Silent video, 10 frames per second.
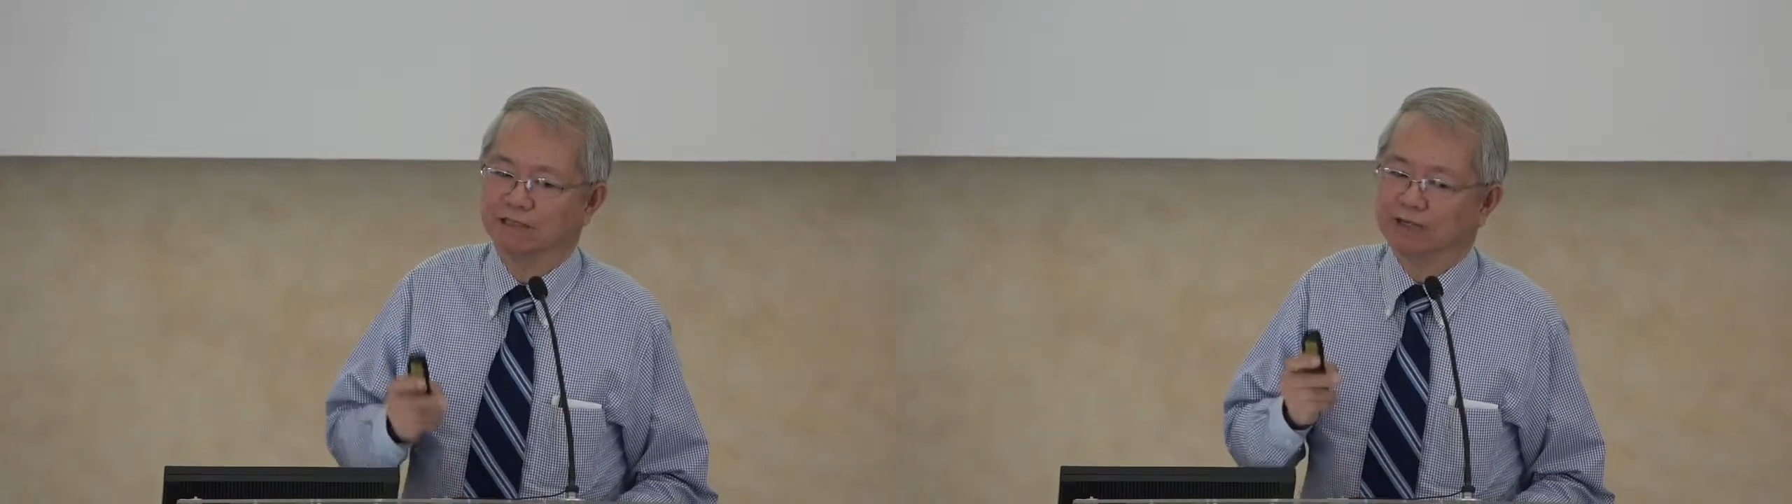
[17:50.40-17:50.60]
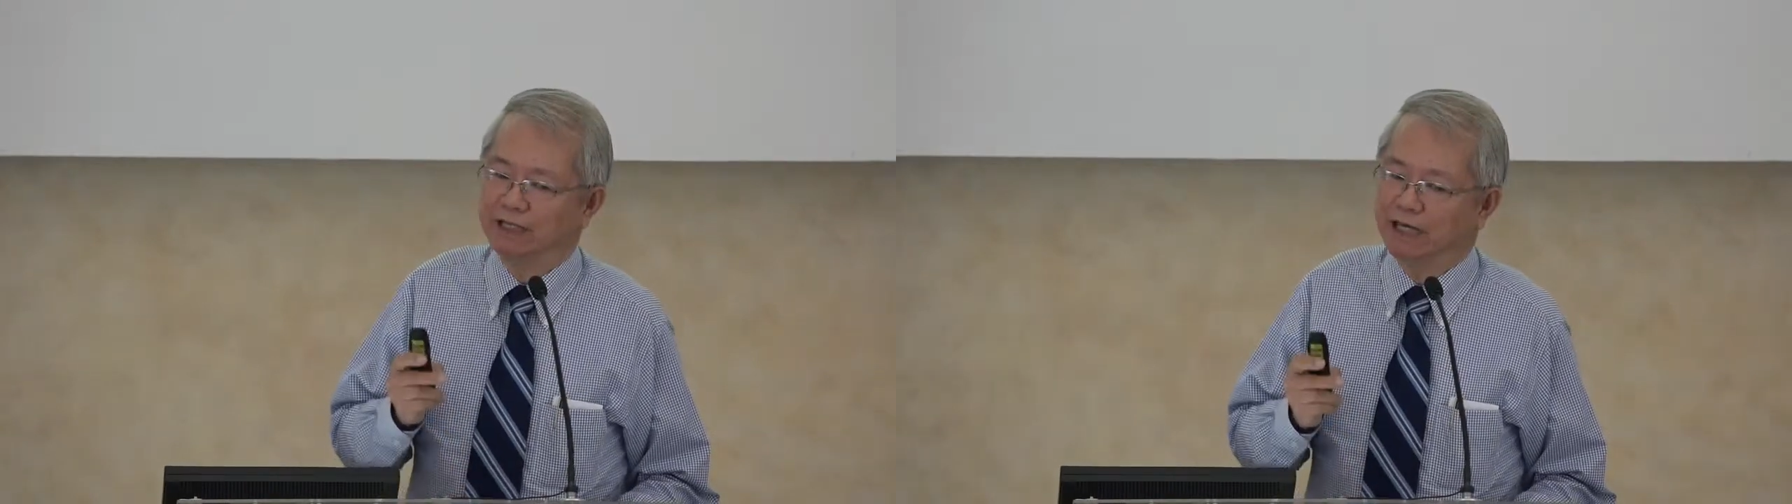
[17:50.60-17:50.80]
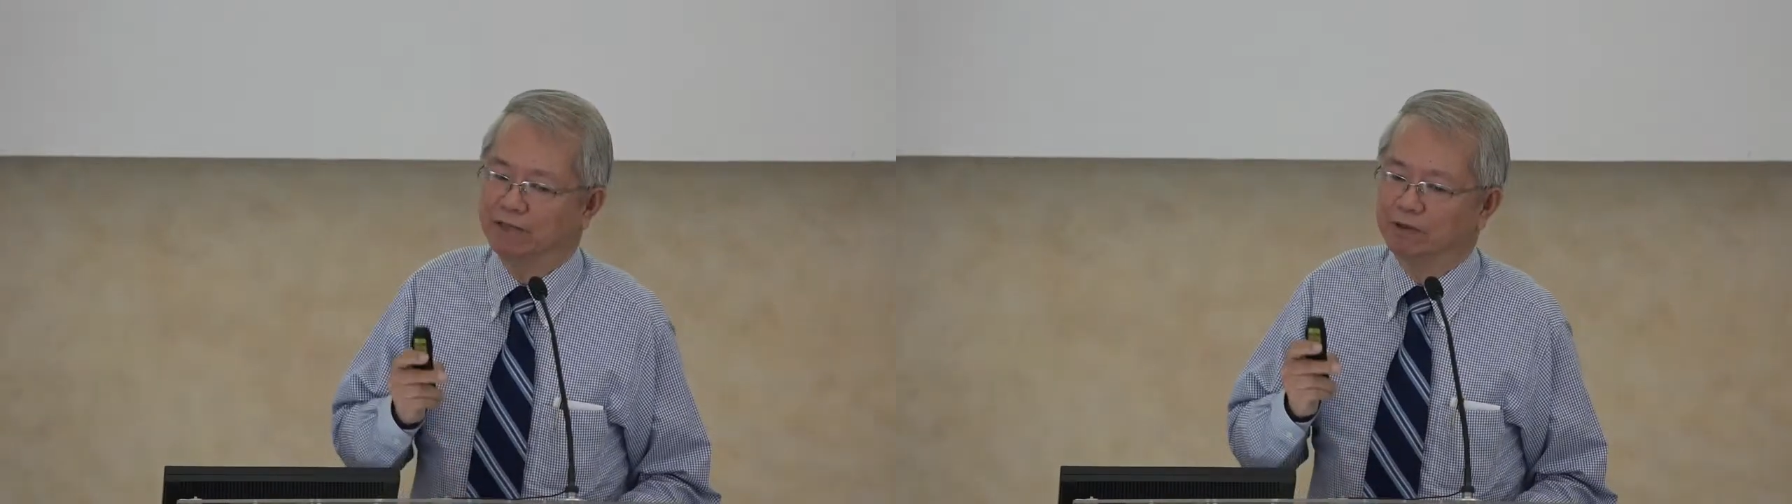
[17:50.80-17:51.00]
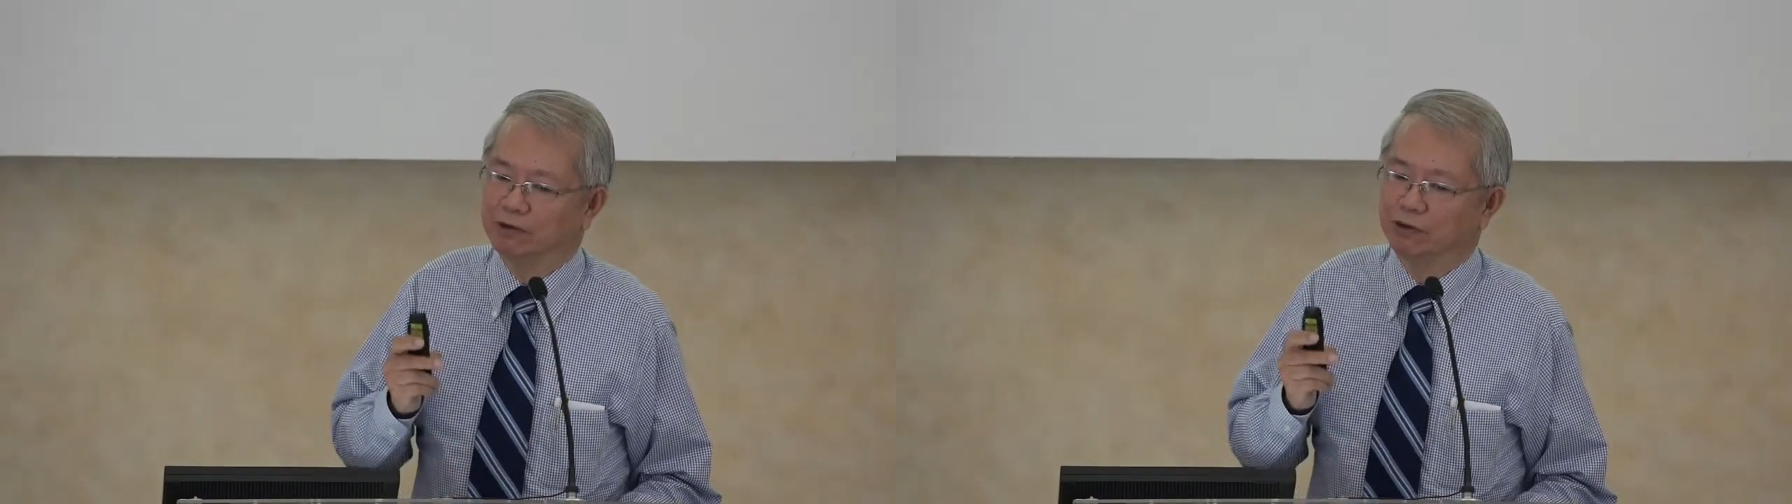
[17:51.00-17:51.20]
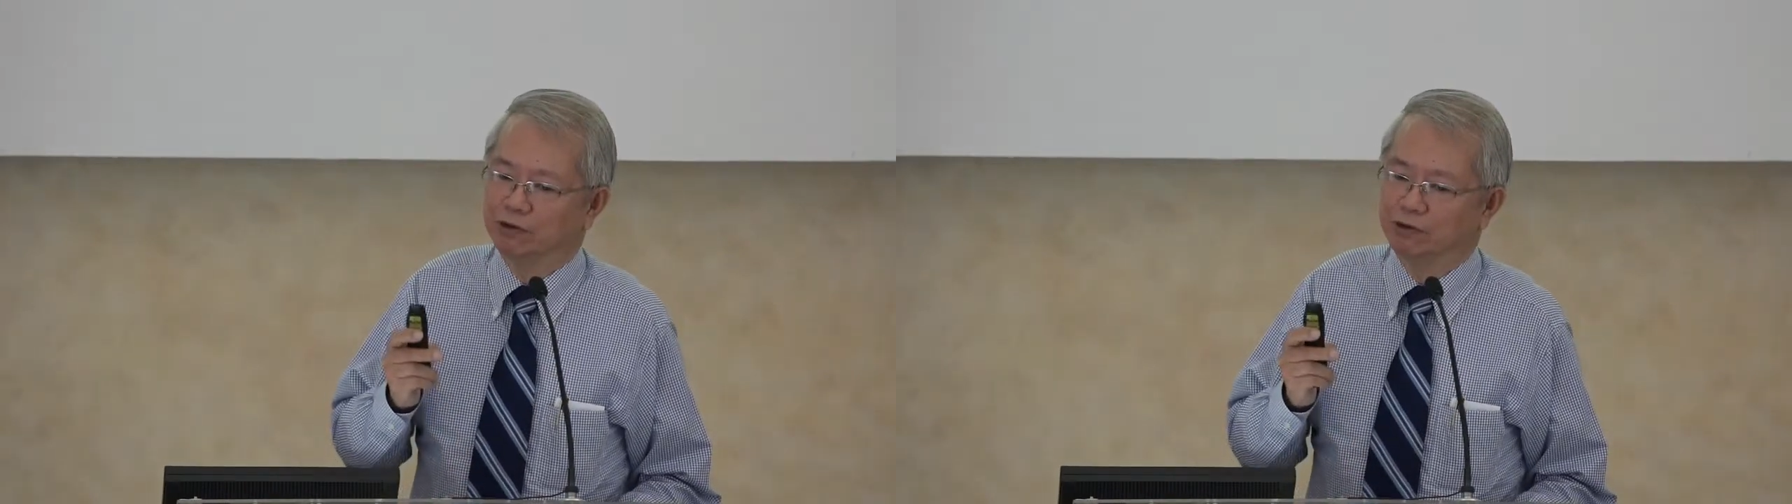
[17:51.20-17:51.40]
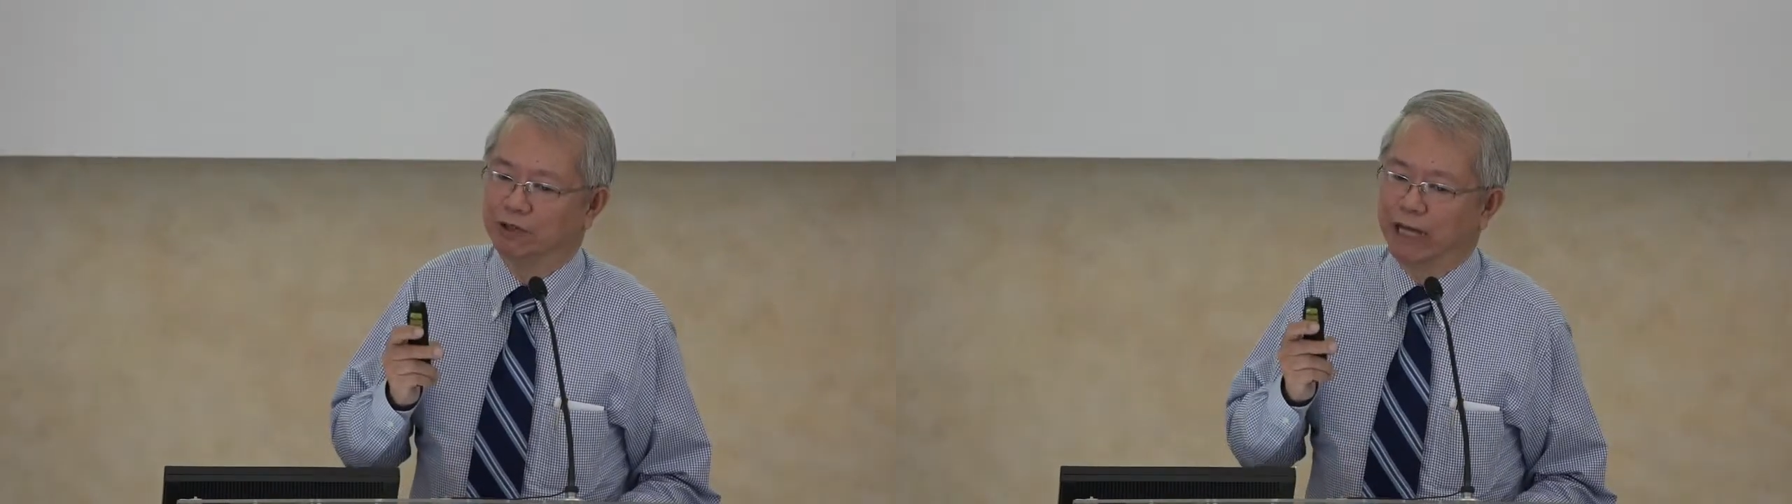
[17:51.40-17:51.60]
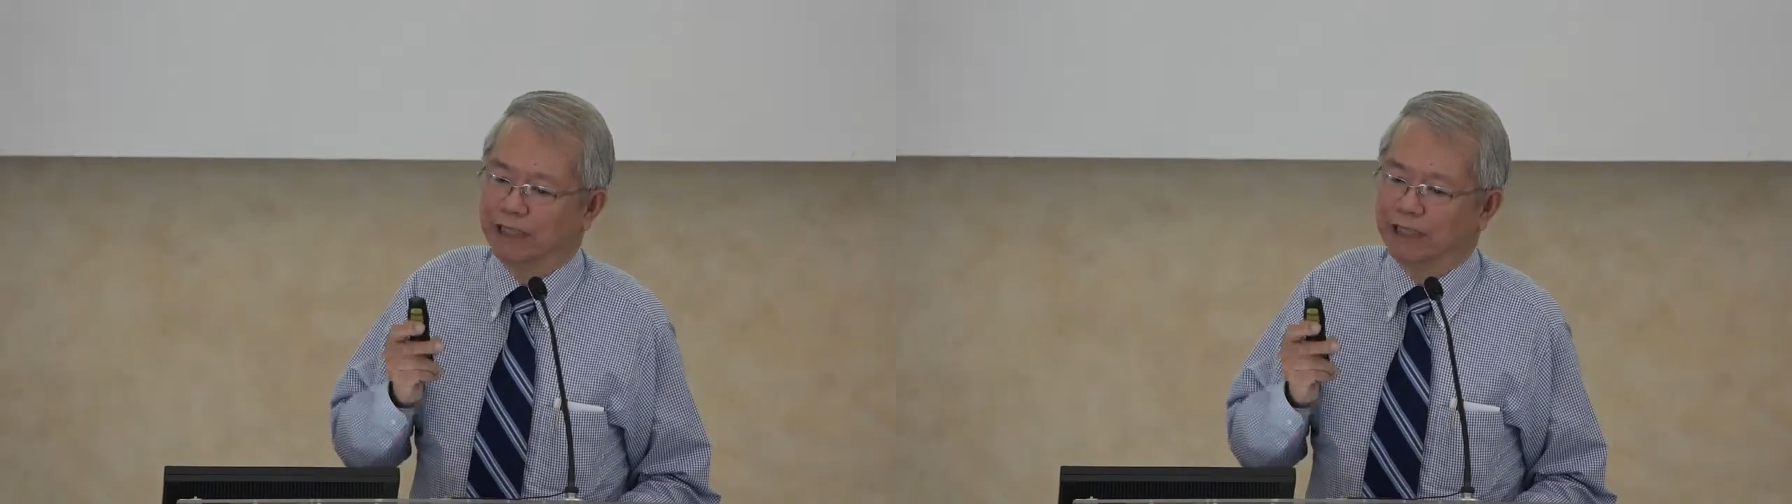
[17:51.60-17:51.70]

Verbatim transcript: been able to